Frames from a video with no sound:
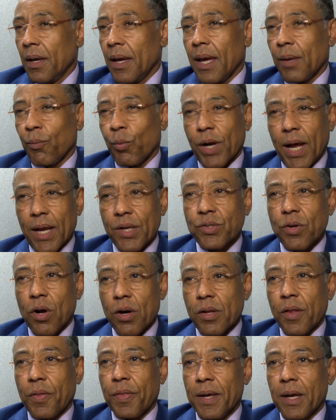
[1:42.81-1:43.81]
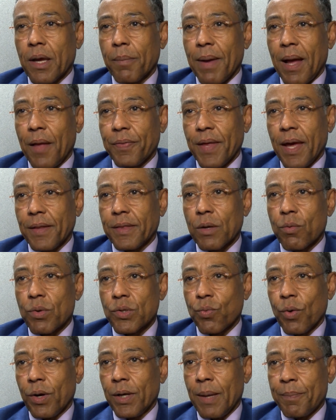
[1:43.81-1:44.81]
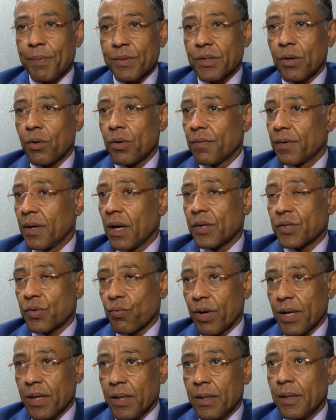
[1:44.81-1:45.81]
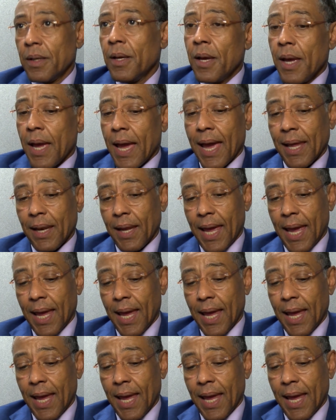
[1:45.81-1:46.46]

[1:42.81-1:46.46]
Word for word: And when I started to think about that, there was one episode of Gus written and,